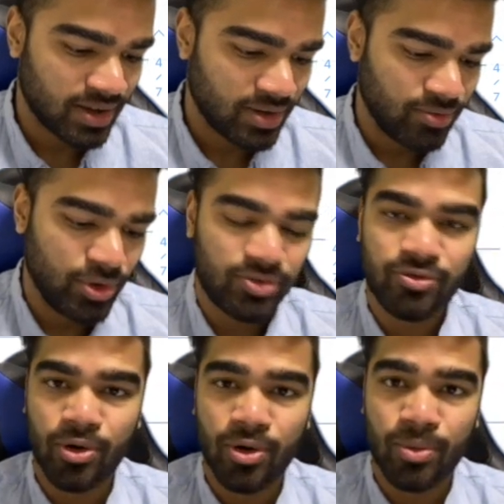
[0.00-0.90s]
Root
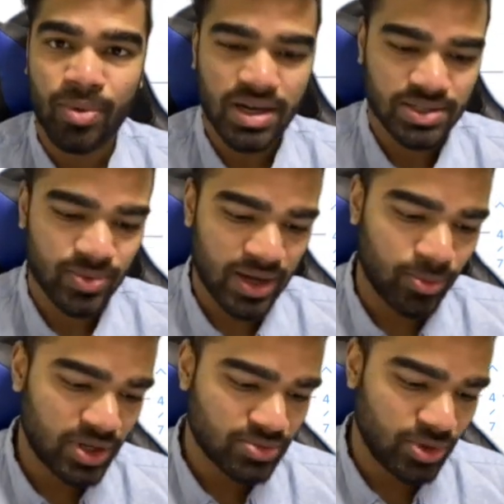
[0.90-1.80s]
4y squared. What
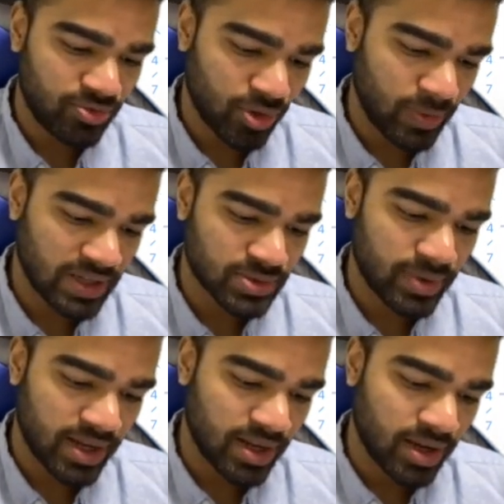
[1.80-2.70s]
is root 4y squared?